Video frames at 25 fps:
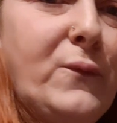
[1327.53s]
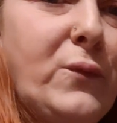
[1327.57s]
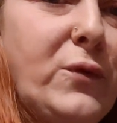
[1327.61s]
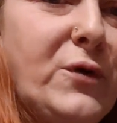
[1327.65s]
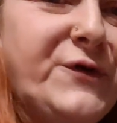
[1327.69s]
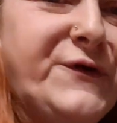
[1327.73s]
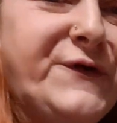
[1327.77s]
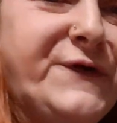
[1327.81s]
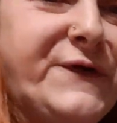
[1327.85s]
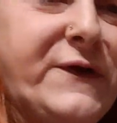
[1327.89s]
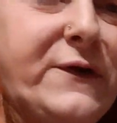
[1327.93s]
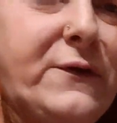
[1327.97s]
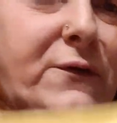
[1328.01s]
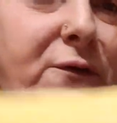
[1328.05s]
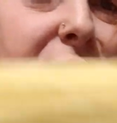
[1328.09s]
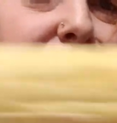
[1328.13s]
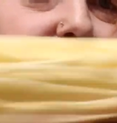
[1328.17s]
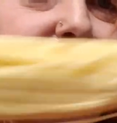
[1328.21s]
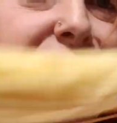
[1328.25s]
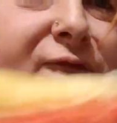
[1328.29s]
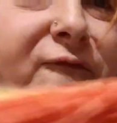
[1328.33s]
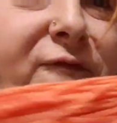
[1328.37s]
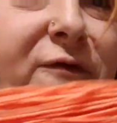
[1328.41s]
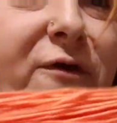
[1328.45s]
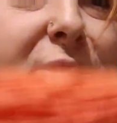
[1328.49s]
washed it all
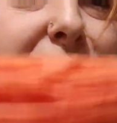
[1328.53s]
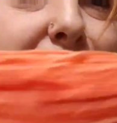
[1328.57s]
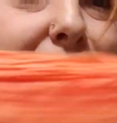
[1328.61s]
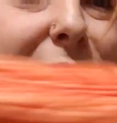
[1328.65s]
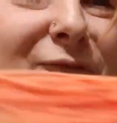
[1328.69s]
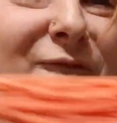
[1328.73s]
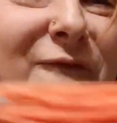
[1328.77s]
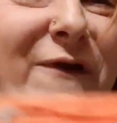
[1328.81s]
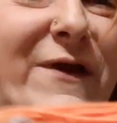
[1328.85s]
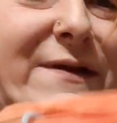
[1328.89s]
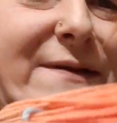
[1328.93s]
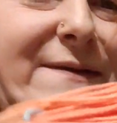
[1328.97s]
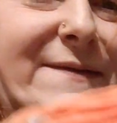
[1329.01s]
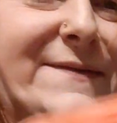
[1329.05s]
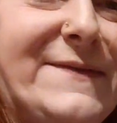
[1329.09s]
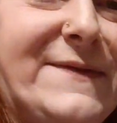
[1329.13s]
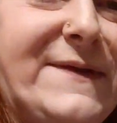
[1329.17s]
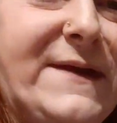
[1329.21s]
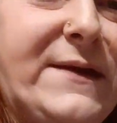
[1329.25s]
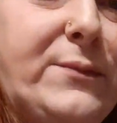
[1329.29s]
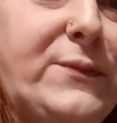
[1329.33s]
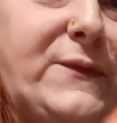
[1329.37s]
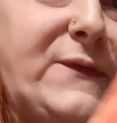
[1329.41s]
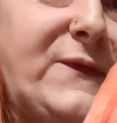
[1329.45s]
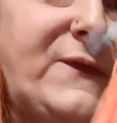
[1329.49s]
through and rinsed
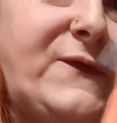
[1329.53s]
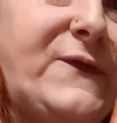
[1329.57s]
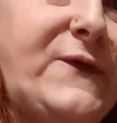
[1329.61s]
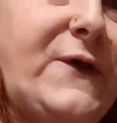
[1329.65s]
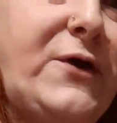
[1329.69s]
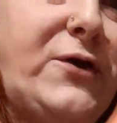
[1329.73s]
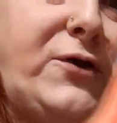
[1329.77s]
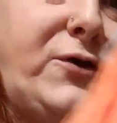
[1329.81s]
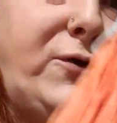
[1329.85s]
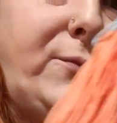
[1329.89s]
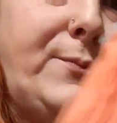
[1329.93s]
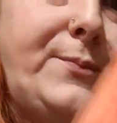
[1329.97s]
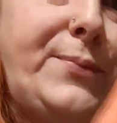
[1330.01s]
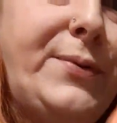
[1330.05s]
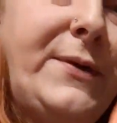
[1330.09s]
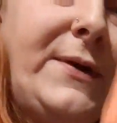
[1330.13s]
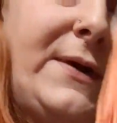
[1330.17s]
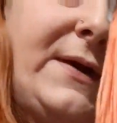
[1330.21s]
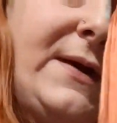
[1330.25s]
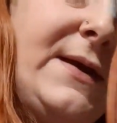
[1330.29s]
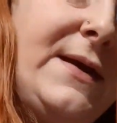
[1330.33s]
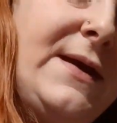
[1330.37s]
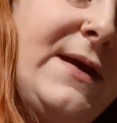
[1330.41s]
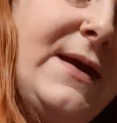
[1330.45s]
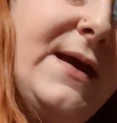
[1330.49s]
it with soap,
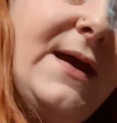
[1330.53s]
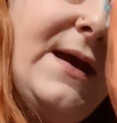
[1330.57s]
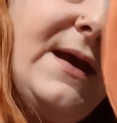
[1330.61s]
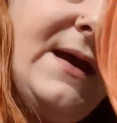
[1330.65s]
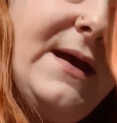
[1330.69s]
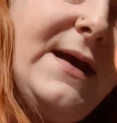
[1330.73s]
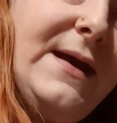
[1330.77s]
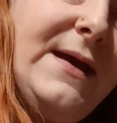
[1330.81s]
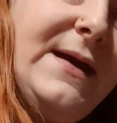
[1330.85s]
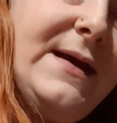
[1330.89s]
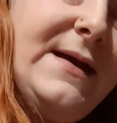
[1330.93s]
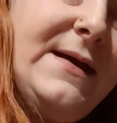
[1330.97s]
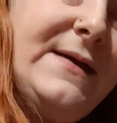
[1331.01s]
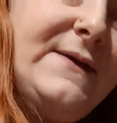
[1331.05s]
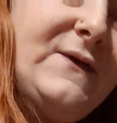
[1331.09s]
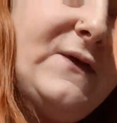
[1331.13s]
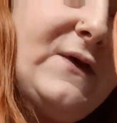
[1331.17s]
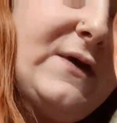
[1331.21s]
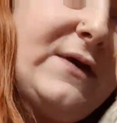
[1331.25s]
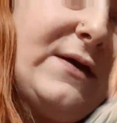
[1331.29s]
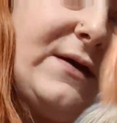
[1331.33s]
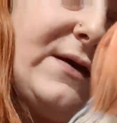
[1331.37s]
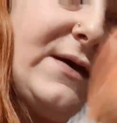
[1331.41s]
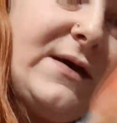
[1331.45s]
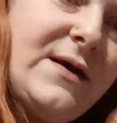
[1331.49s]
and
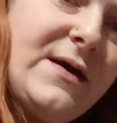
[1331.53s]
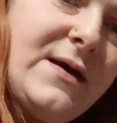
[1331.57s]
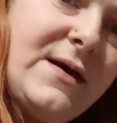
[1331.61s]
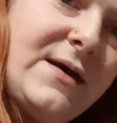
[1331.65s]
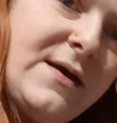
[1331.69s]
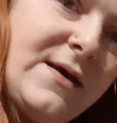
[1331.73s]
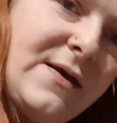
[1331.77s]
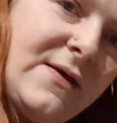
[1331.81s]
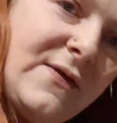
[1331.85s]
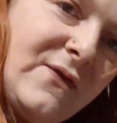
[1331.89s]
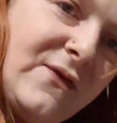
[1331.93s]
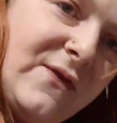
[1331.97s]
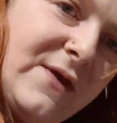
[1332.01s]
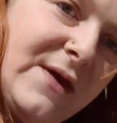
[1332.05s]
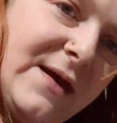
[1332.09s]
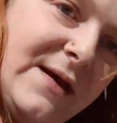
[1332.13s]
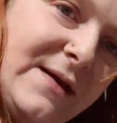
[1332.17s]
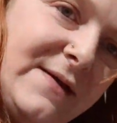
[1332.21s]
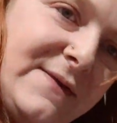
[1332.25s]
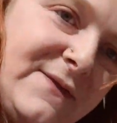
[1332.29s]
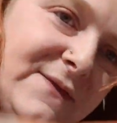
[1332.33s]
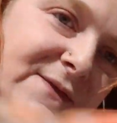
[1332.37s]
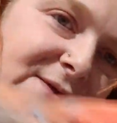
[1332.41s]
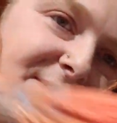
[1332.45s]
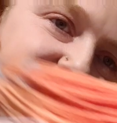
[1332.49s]

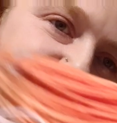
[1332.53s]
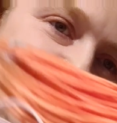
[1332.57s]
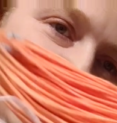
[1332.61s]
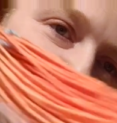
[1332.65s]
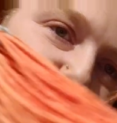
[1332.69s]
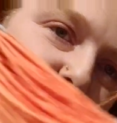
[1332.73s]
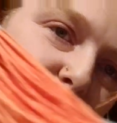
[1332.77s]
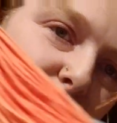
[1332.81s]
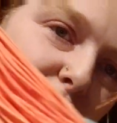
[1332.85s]
that is